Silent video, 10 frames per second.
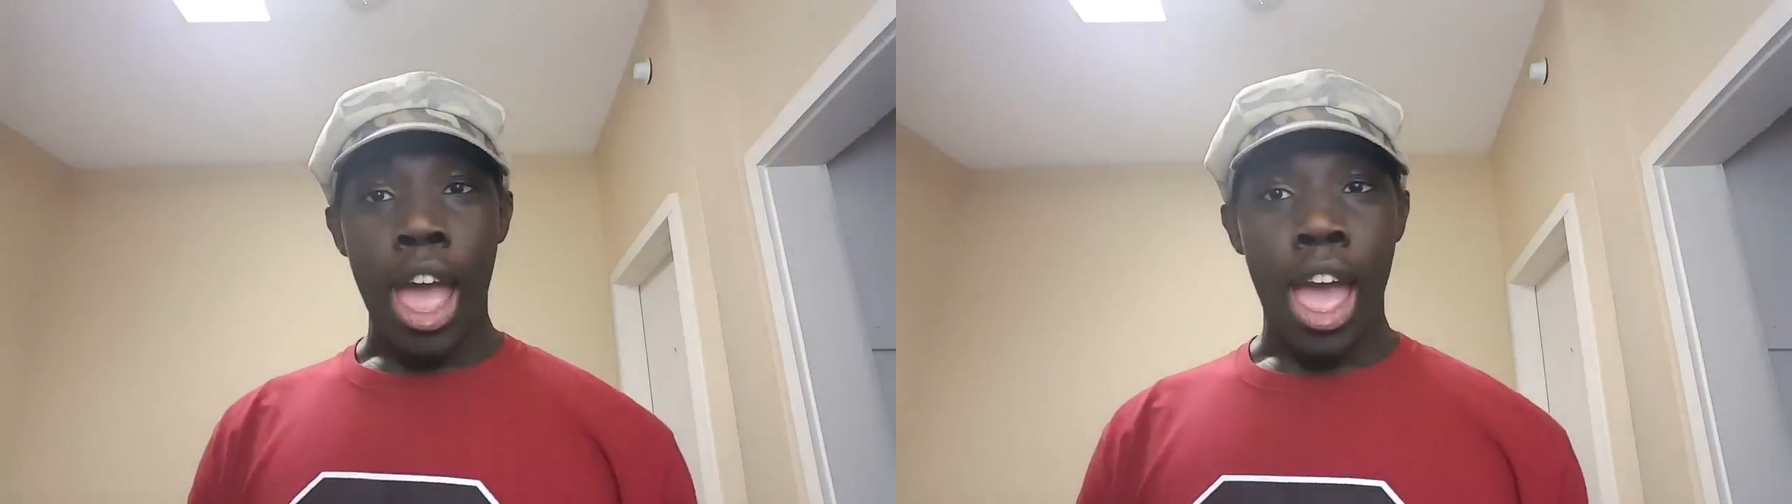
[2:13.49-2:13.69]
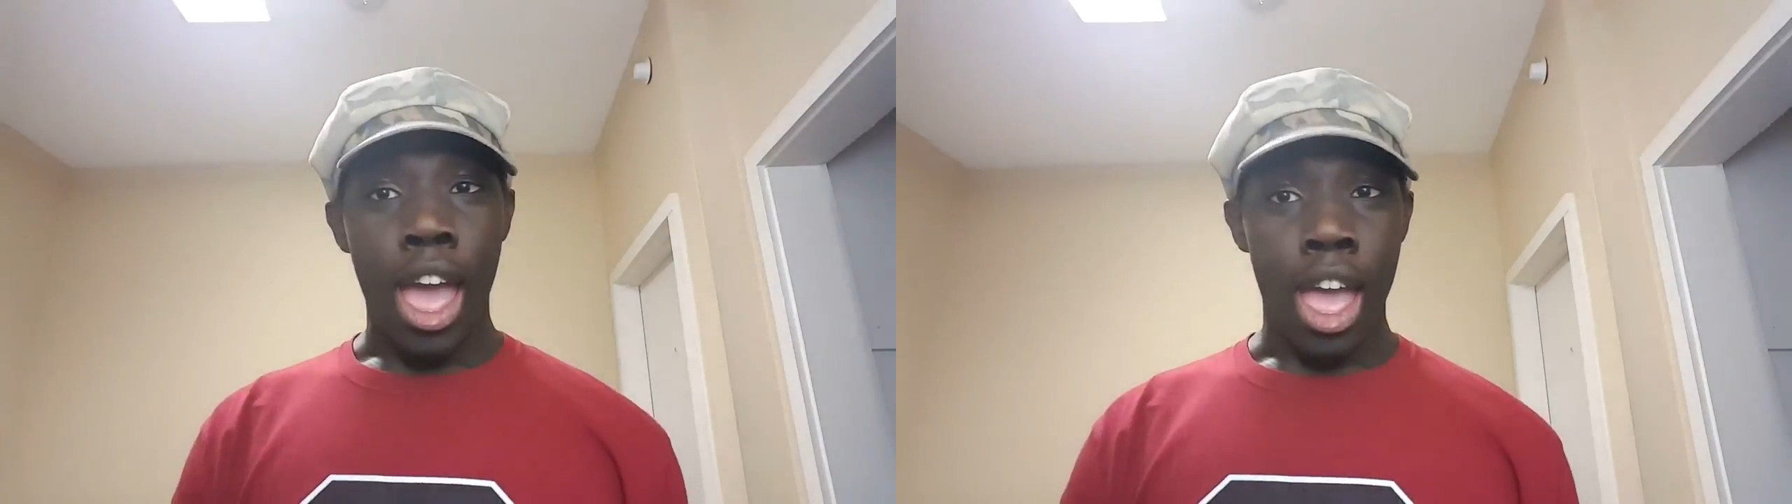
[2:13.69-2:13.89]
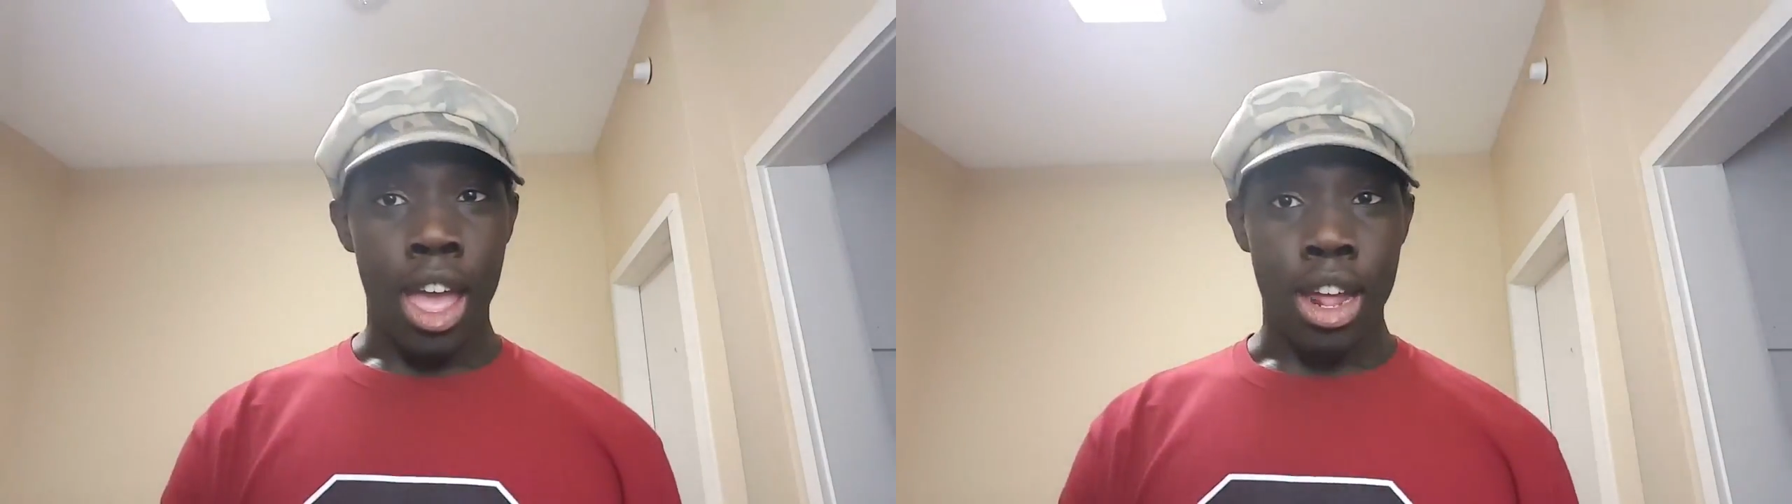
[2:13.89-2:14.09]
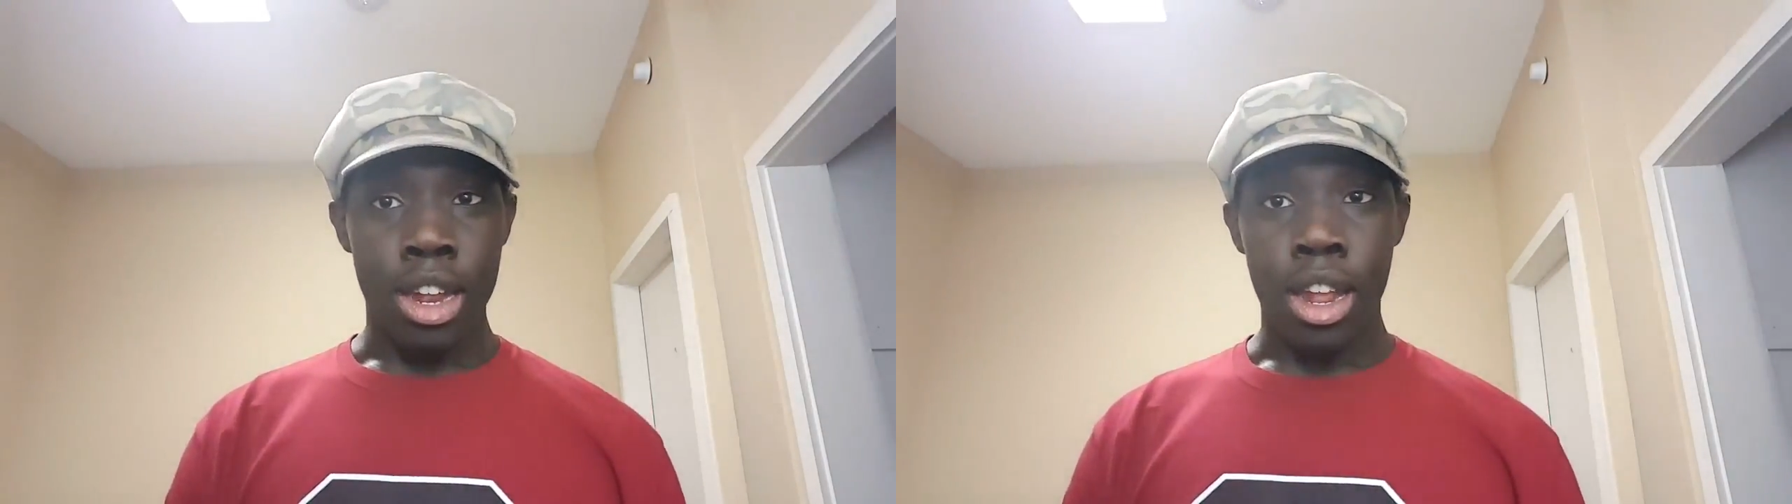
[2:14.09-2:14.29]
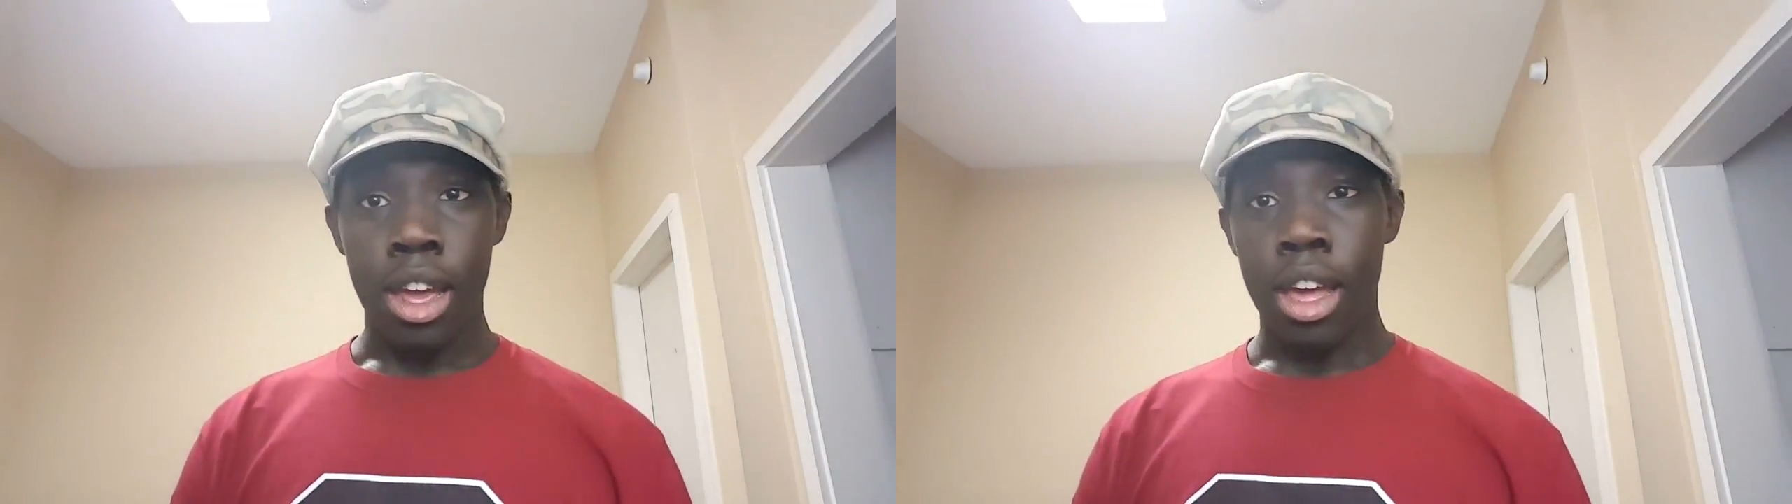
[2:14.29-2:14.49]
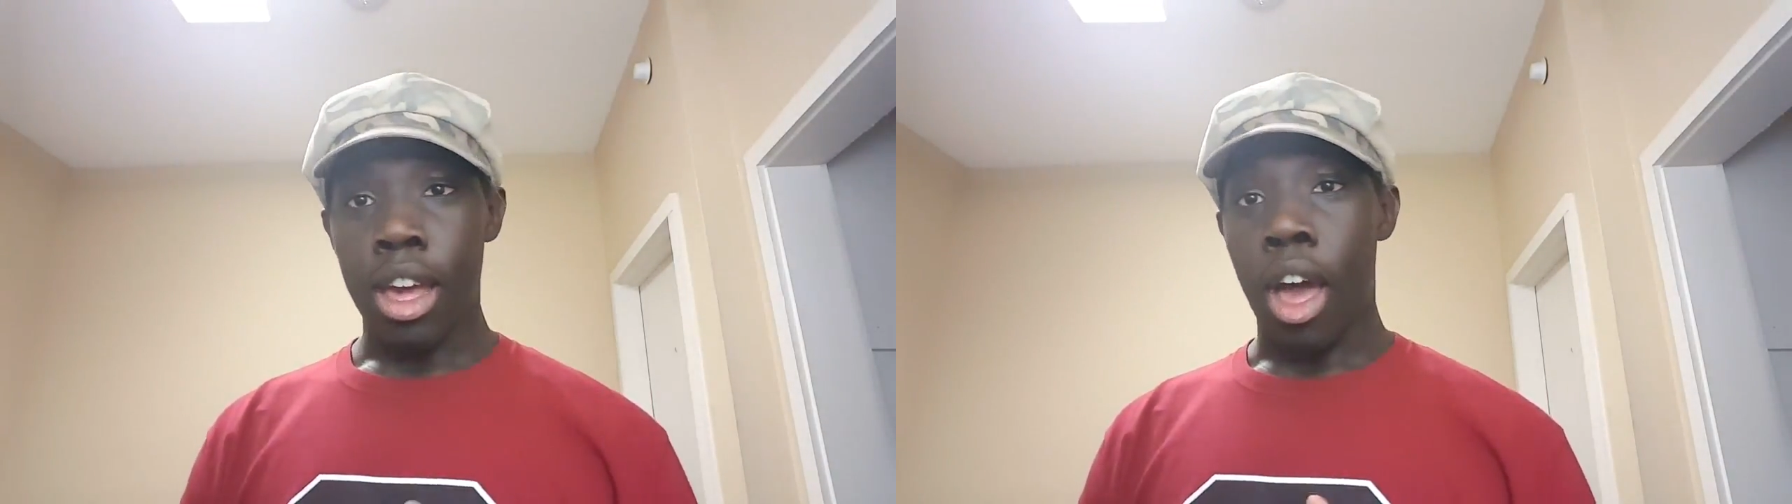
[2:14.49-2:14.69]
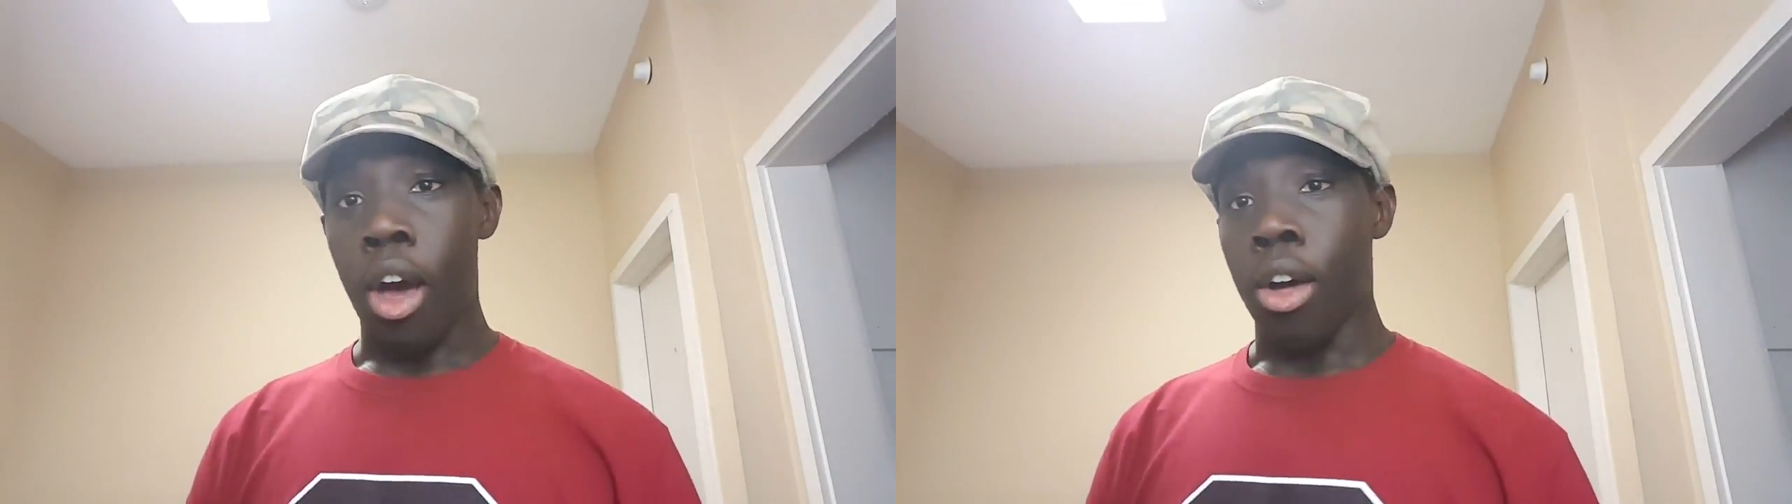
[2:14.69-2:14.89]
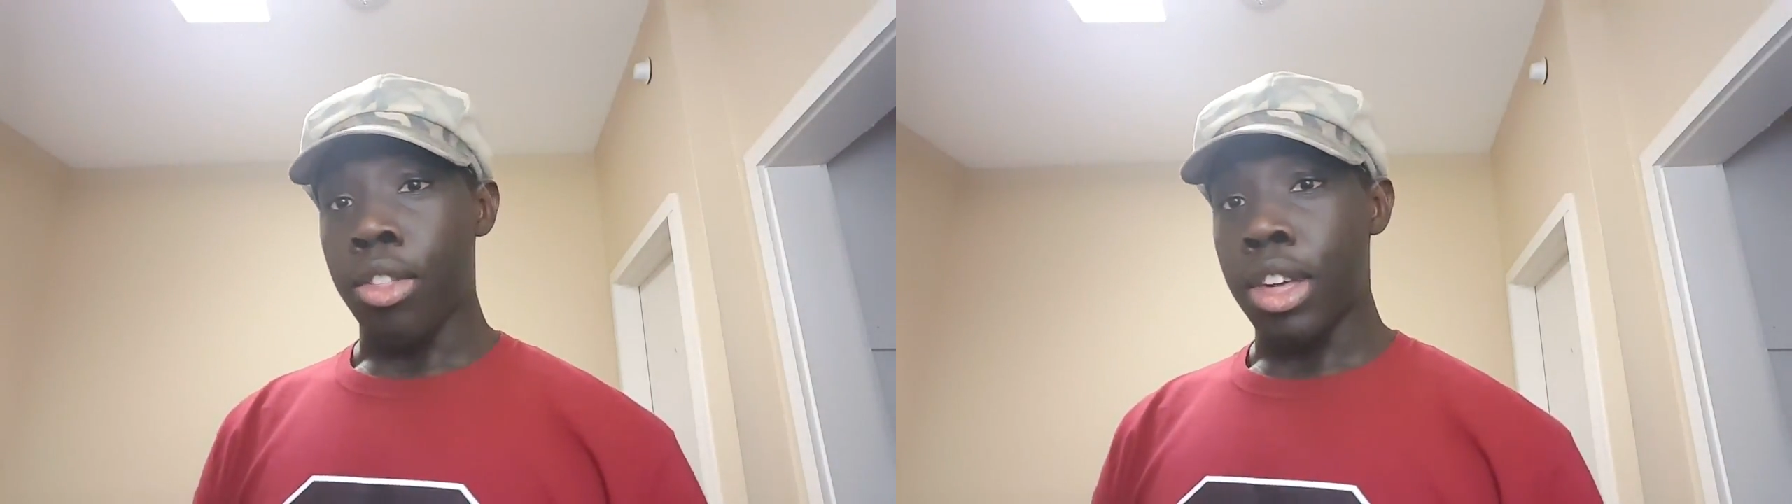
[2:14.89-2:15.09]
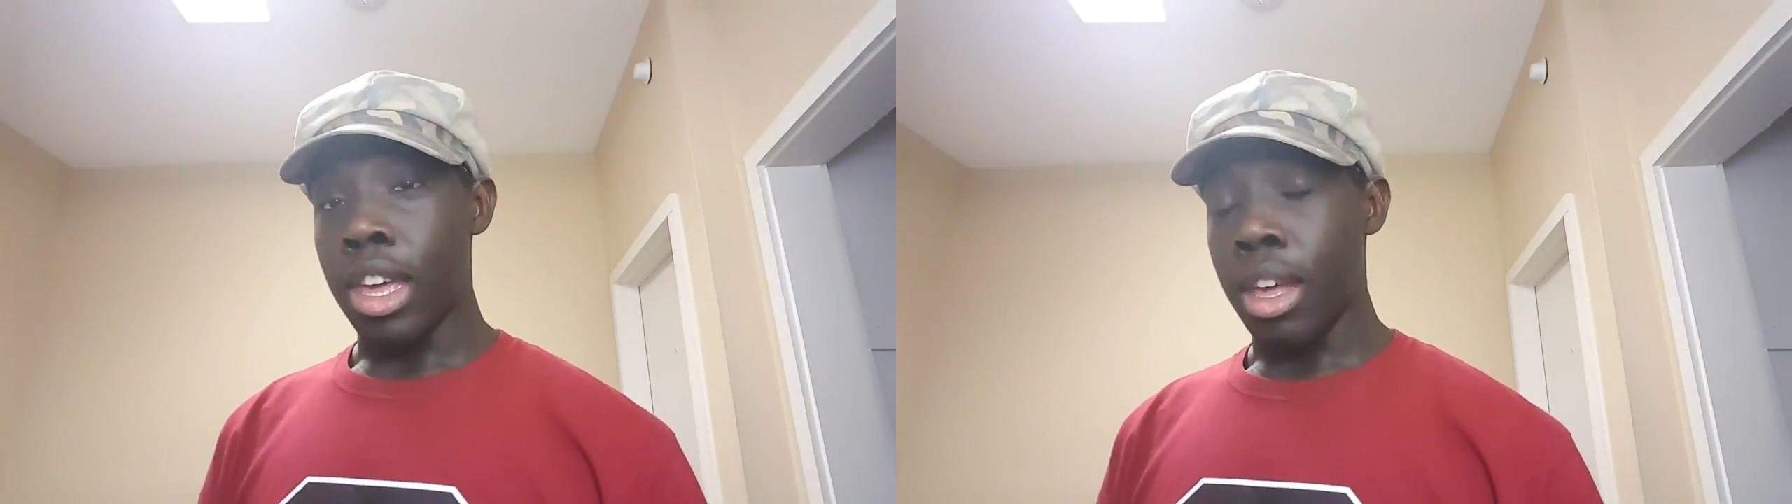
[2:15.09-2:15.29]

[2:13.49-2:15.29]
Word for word: and all the